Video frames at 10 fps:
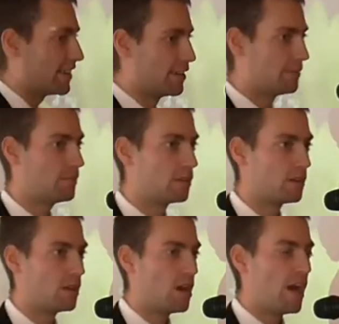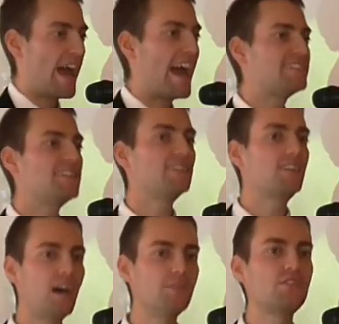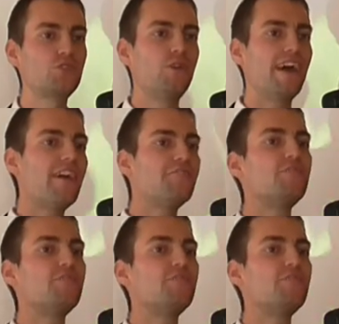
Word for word: Adam, as it comes to